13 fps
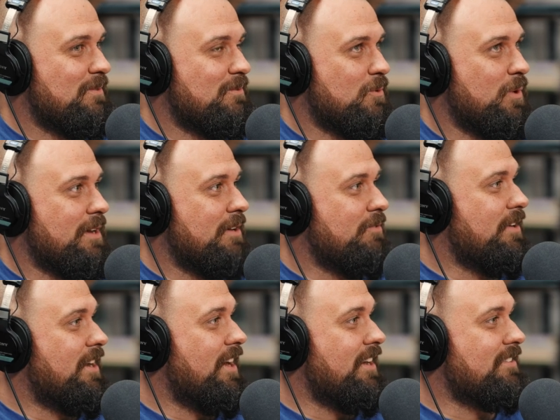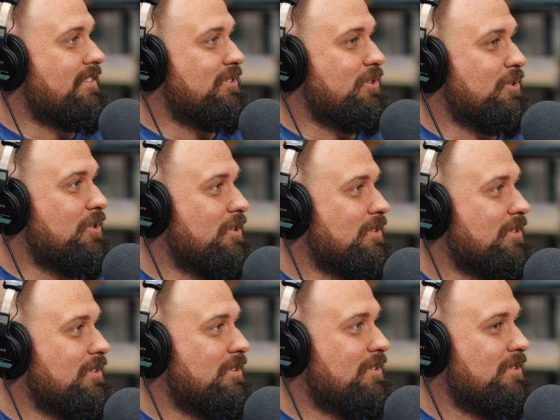quickly realized that you
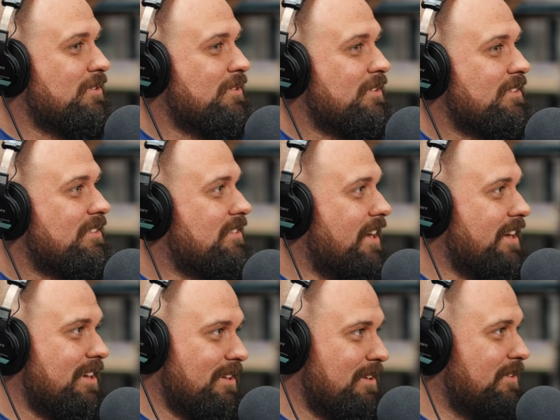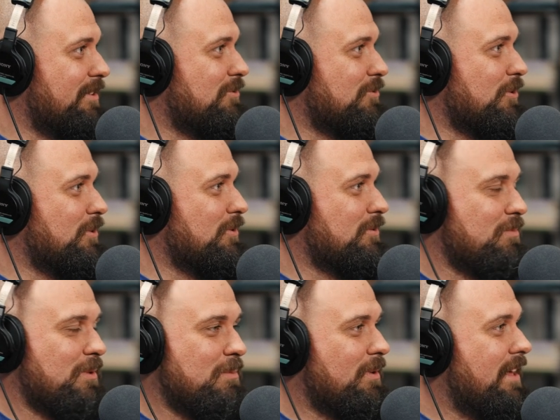couldn't cycle on these roads.
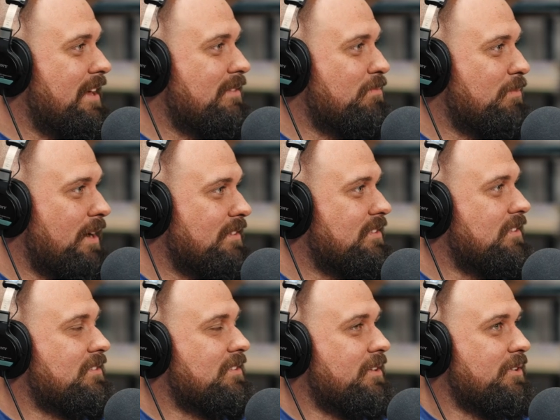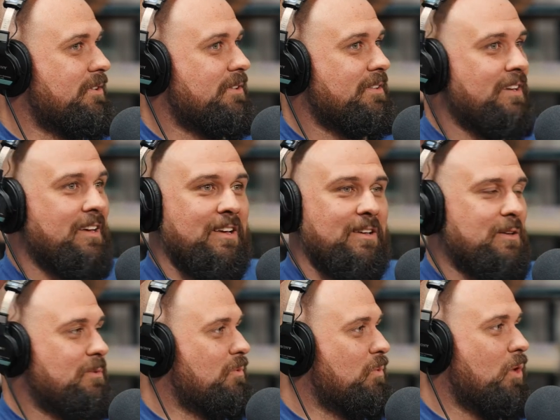People hate bicyclists here and
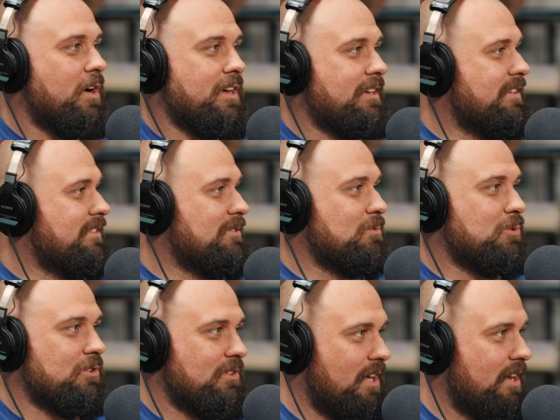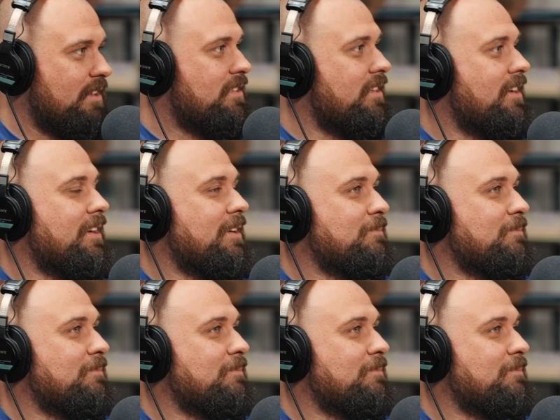walking distance was just not a thing.